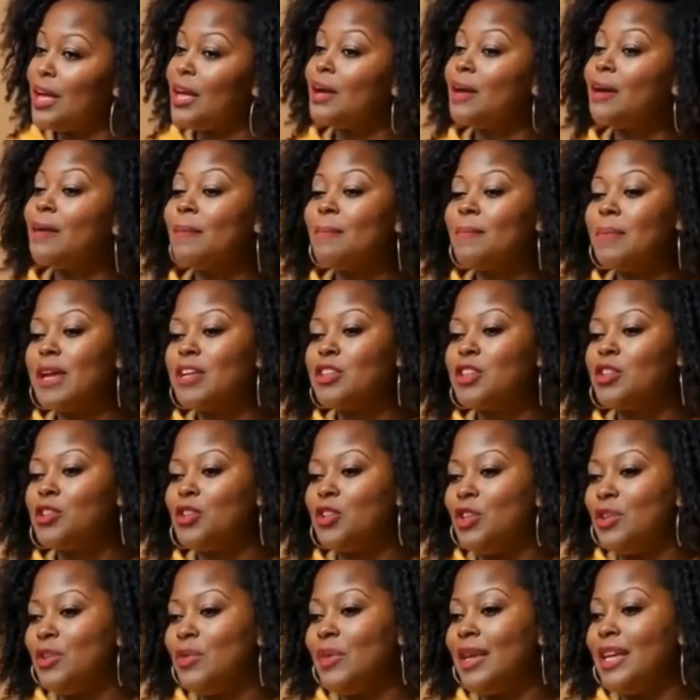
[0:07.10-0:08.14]
Make sure
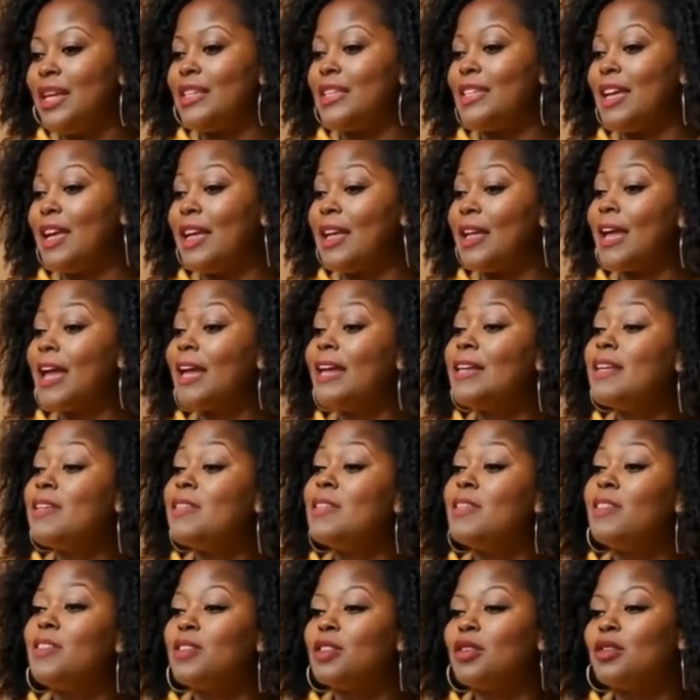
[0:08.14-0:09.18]
you hit that like and
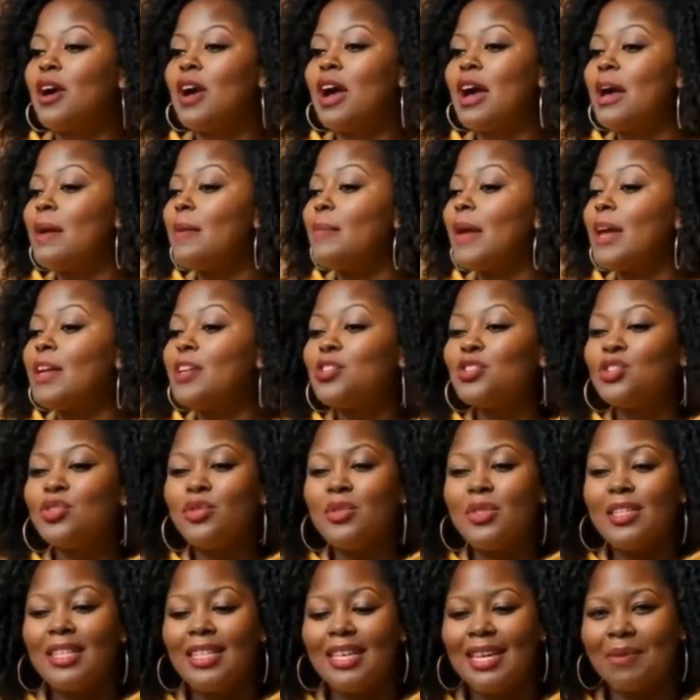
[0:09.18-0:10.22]
subscribe as you
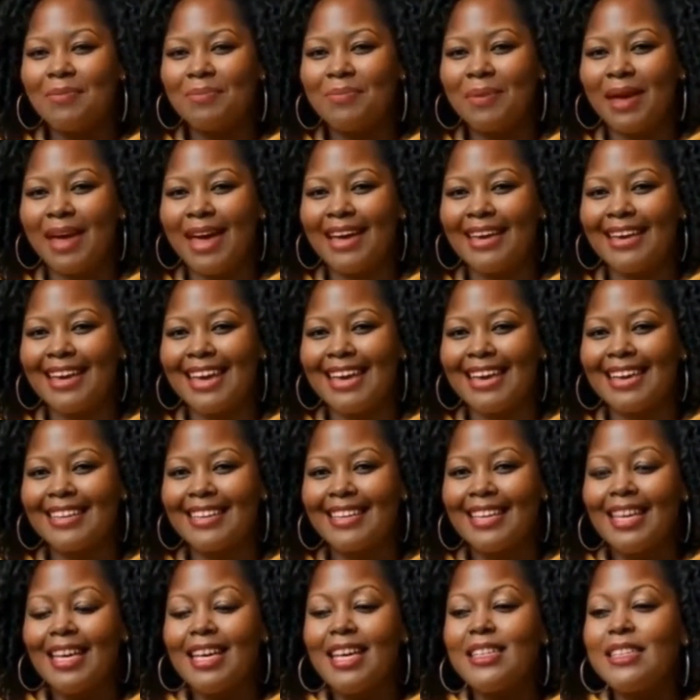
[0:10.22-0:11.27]
sit back
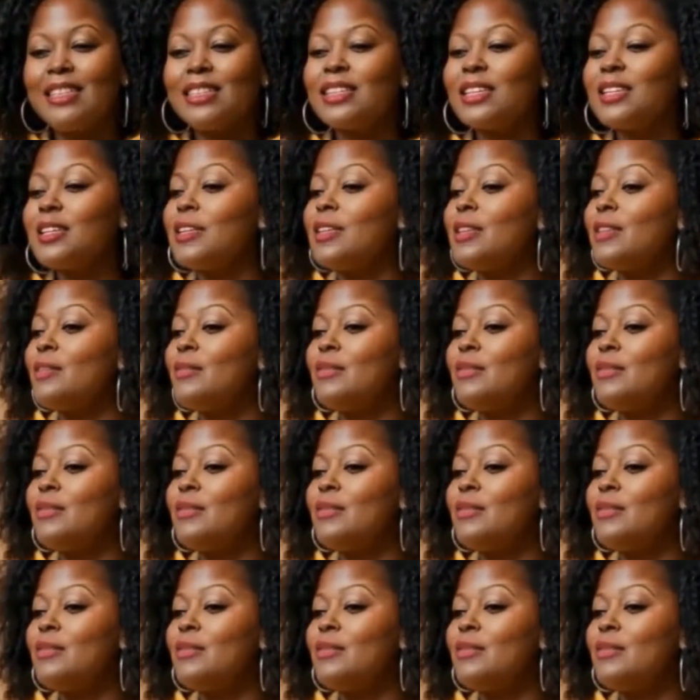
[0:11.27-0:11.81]
and listen.